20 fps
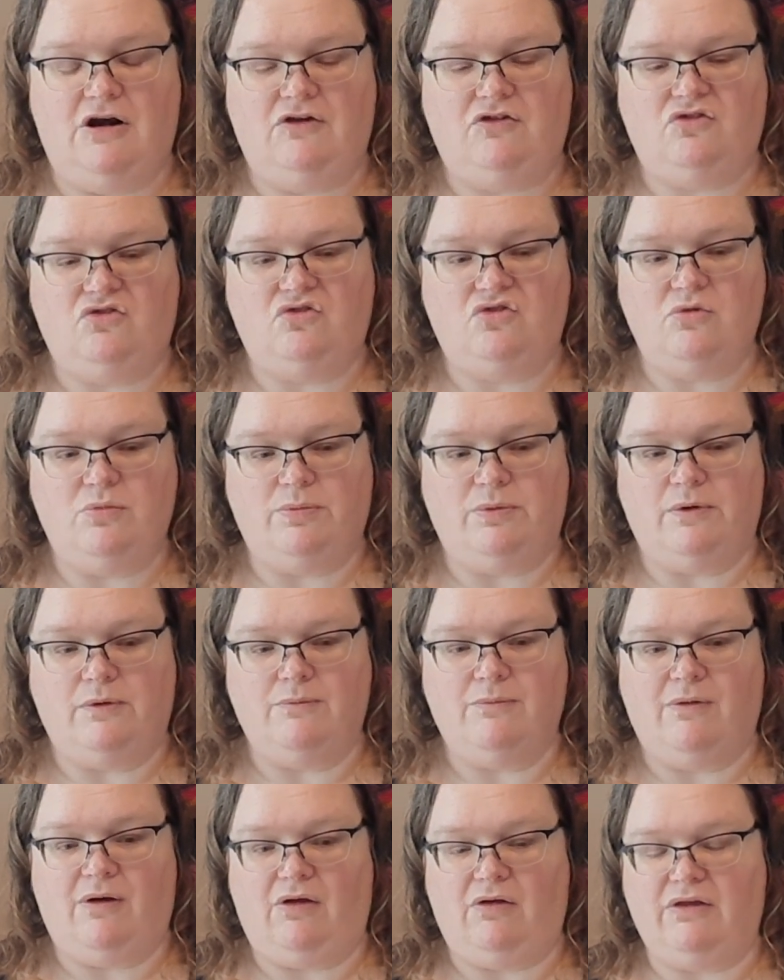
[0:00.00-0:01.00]
super
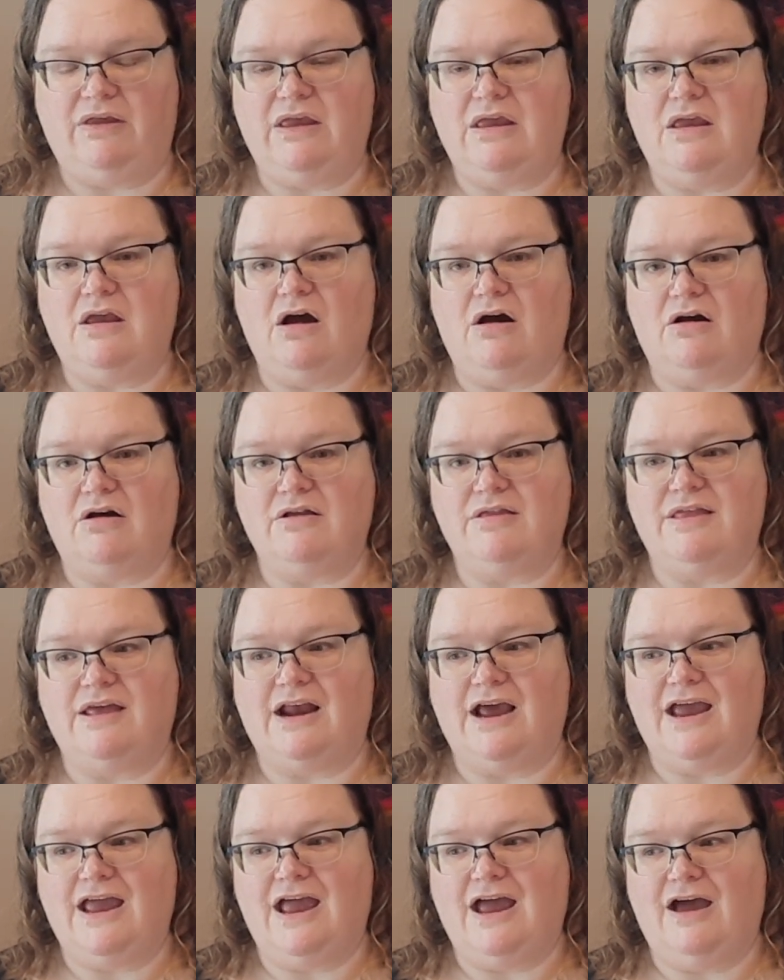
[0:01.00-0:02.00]
bulky yarn that
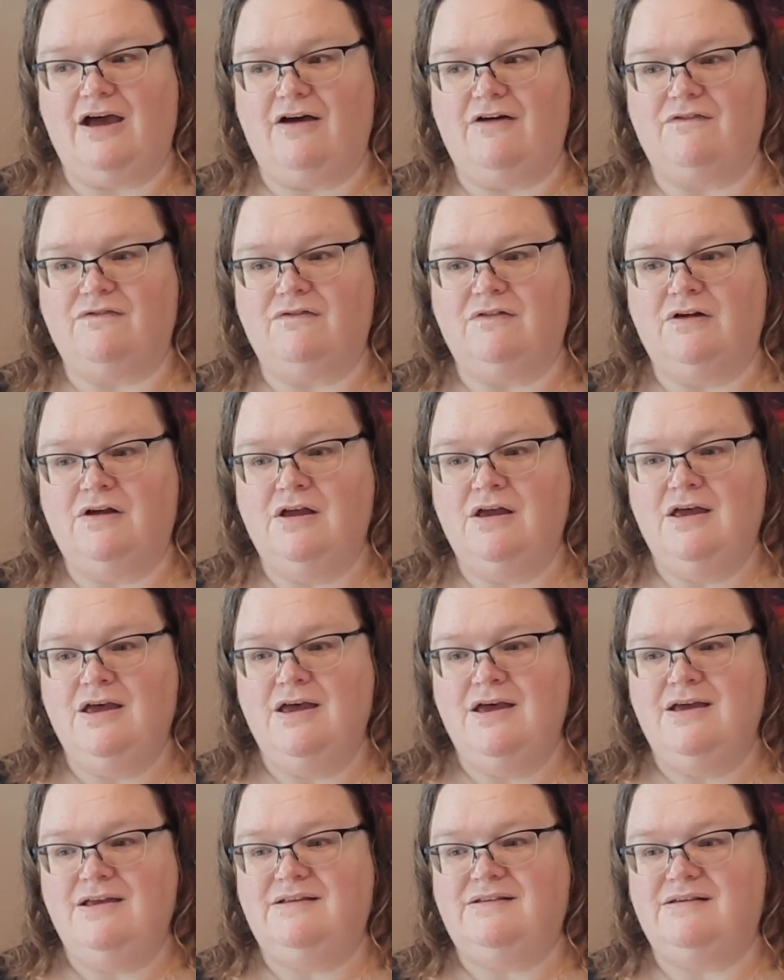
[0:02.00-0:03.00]
I have
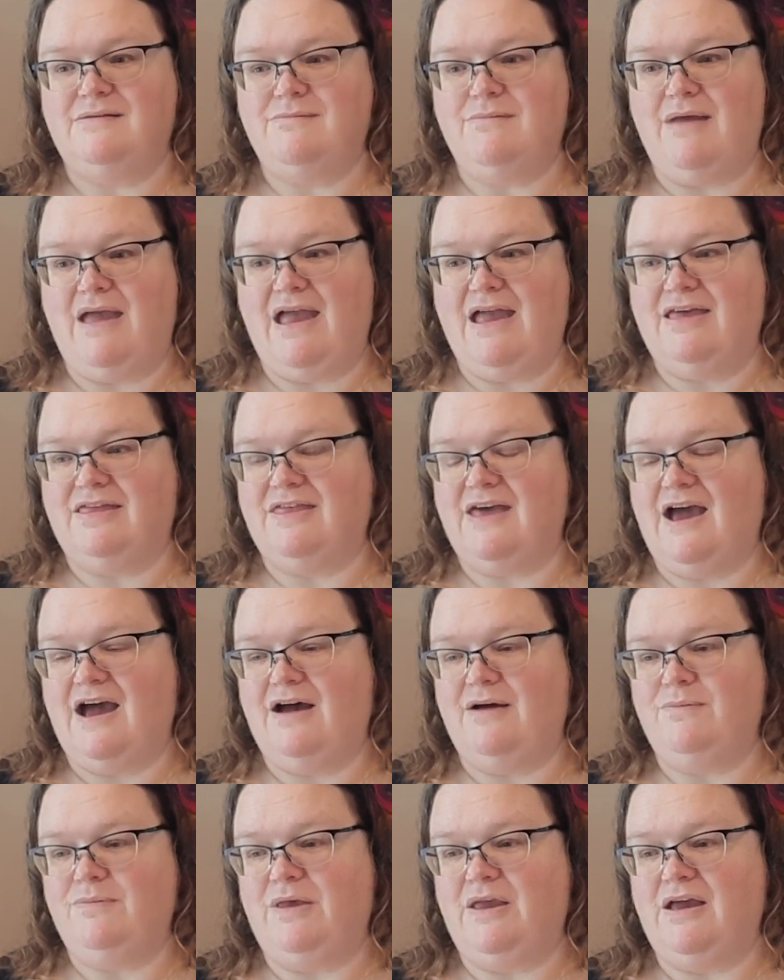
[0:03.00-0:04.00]
to make
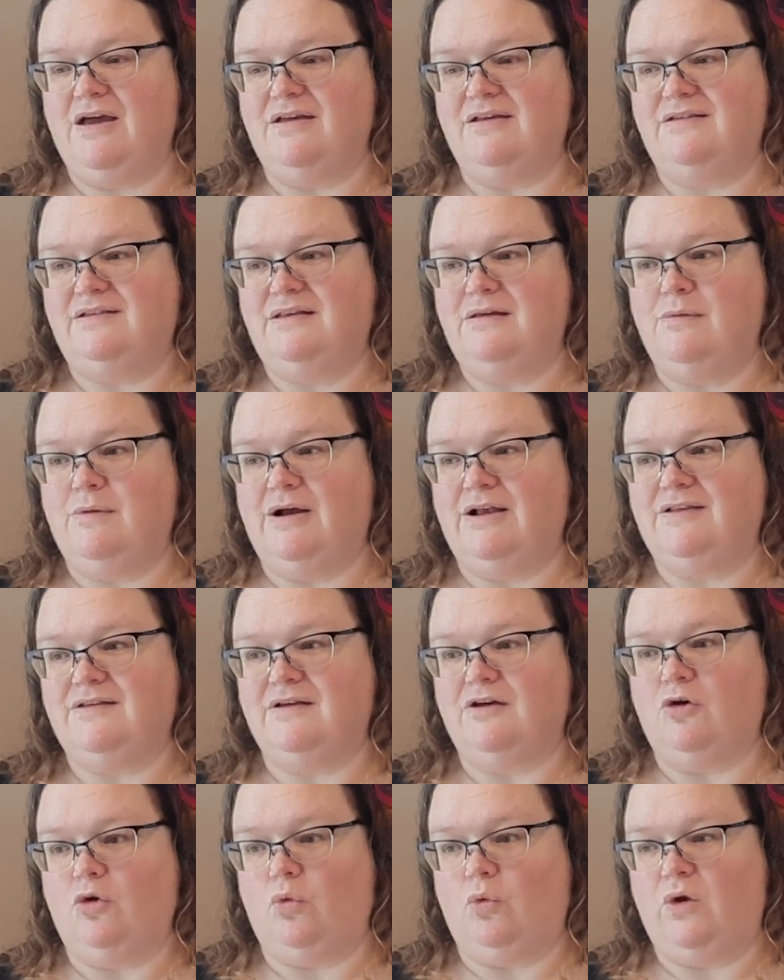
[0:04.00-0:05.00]
that because he wants a
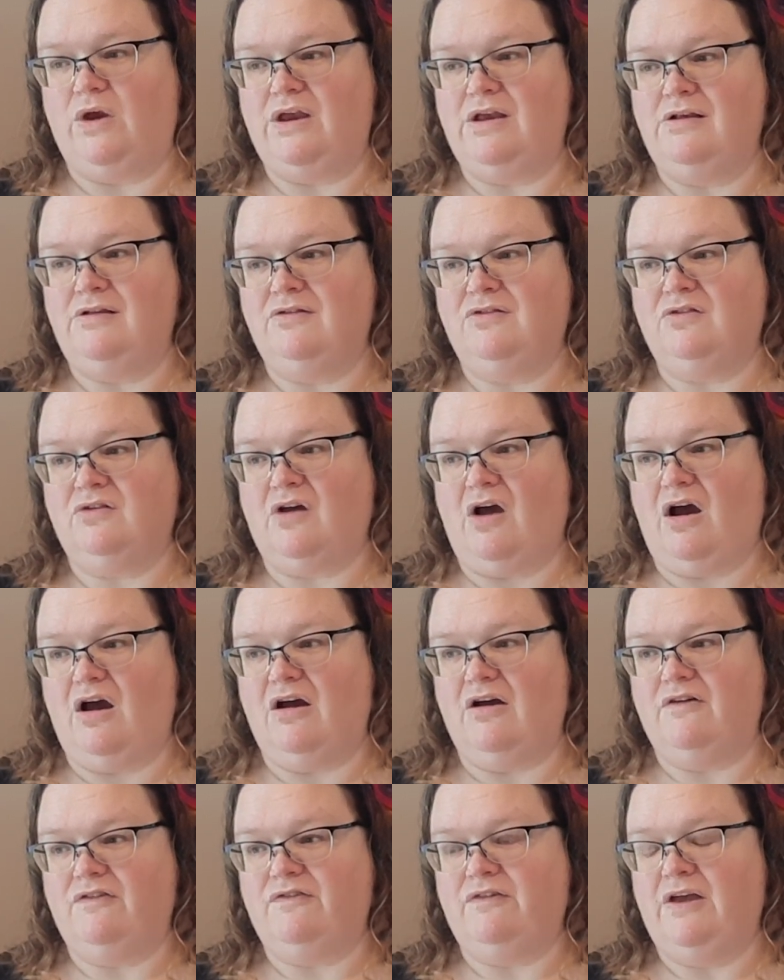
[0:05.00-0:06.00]
green
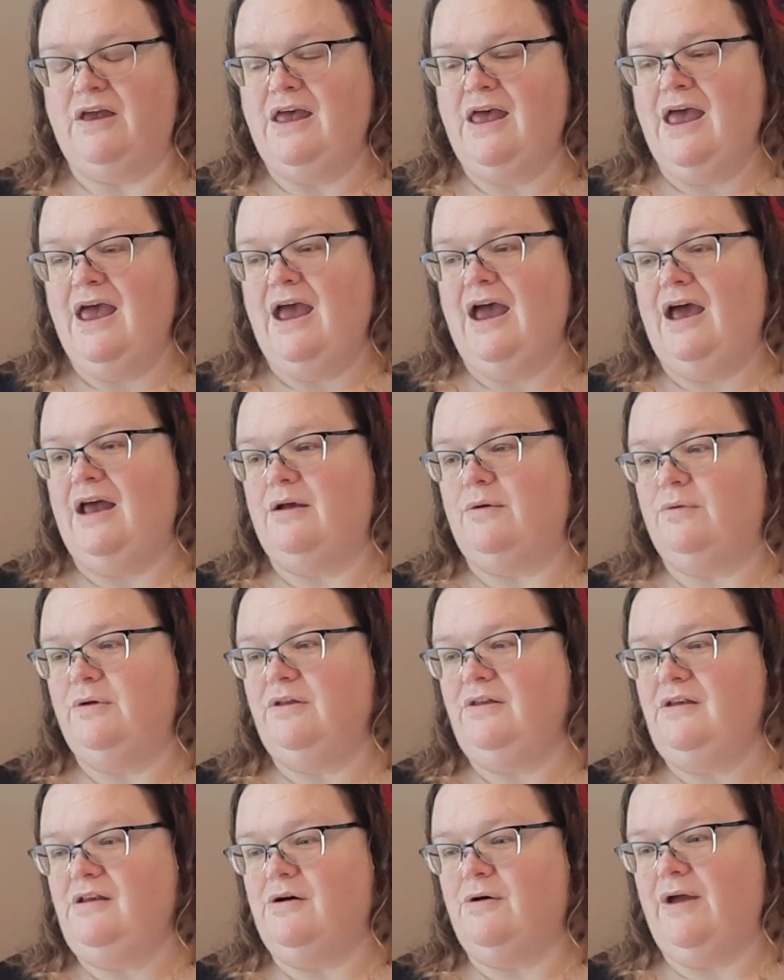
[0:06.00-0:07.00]
scarf. And I
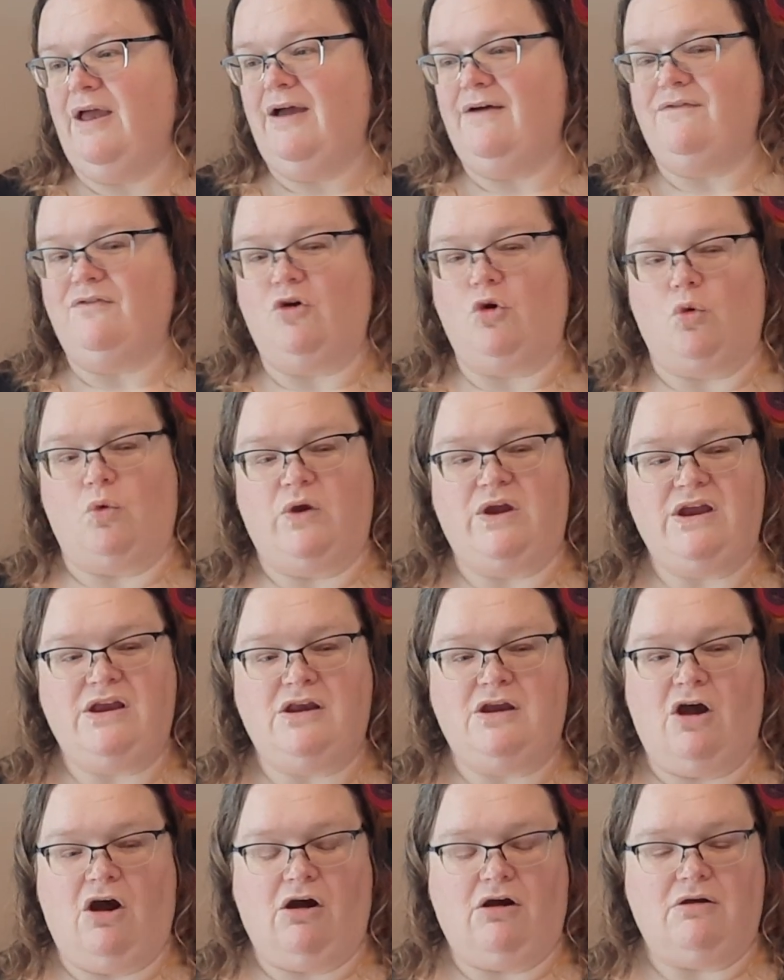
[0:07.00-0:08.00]
really don't have green
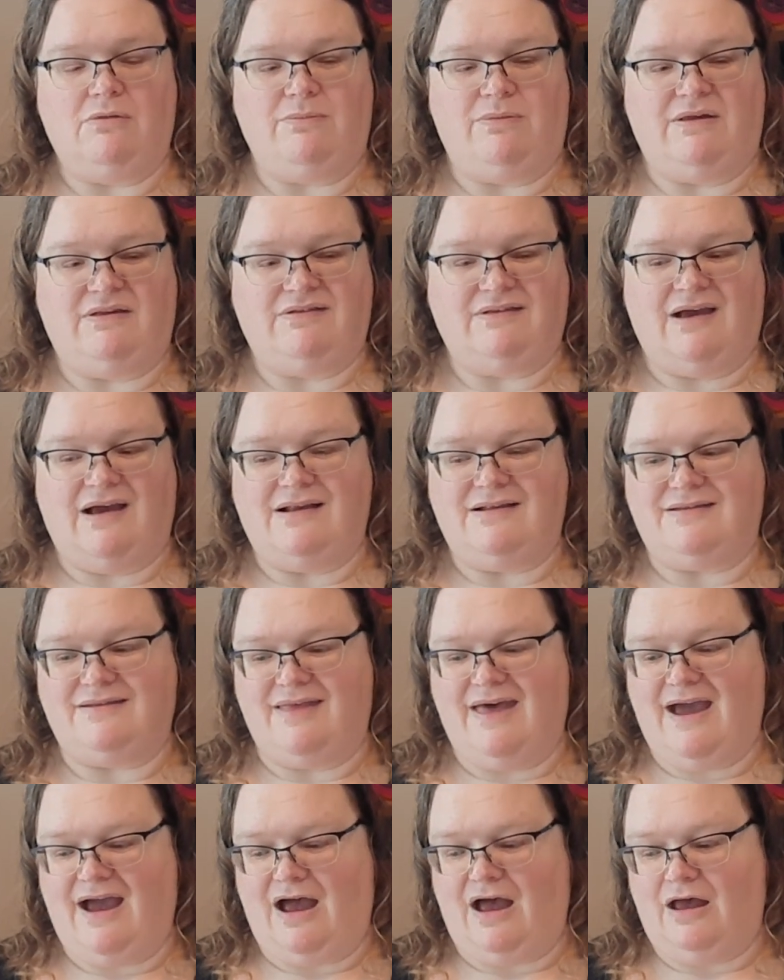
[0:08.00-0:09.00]
yarn besides
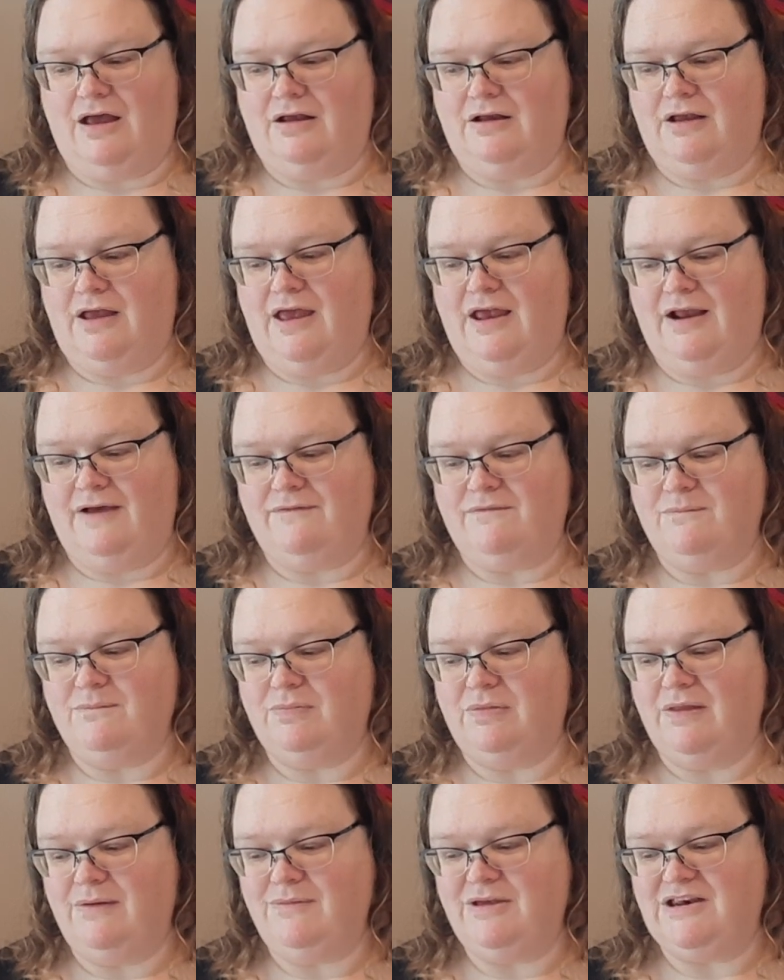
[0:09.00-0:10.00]
that. And I'm
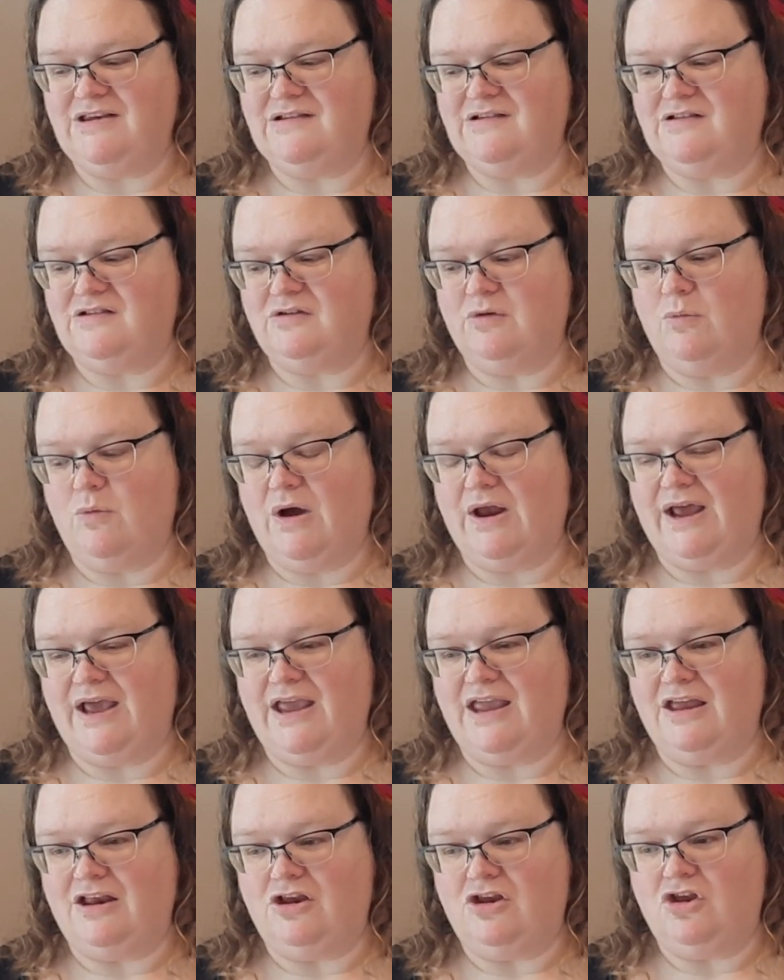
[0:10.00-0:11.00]
limited to what I
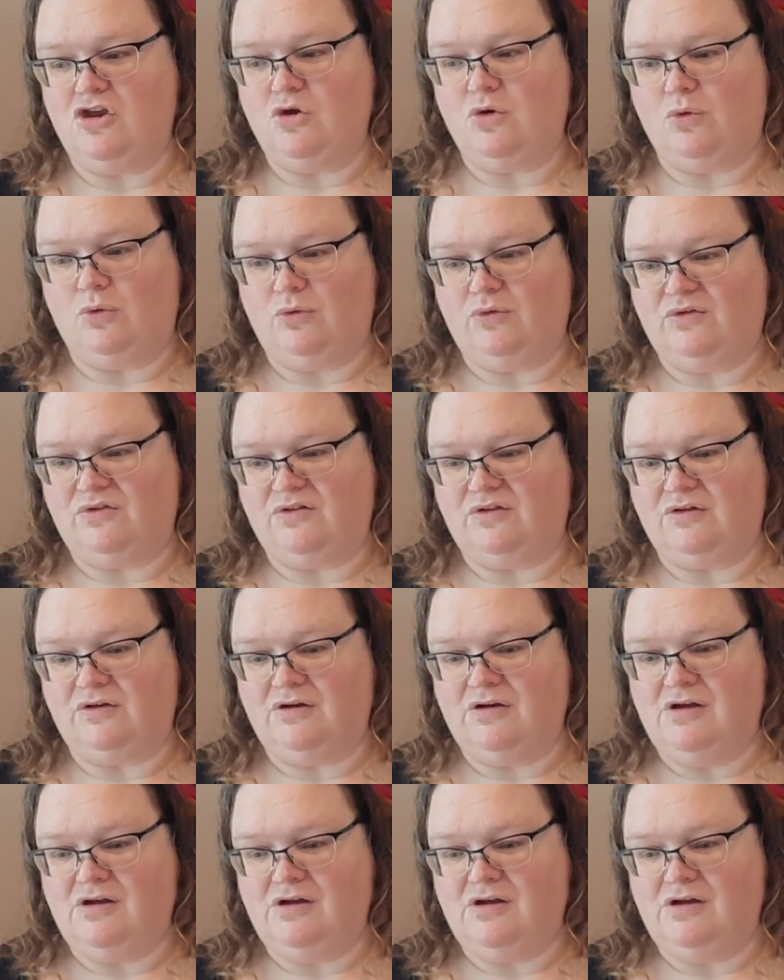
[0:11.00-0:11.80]
can use.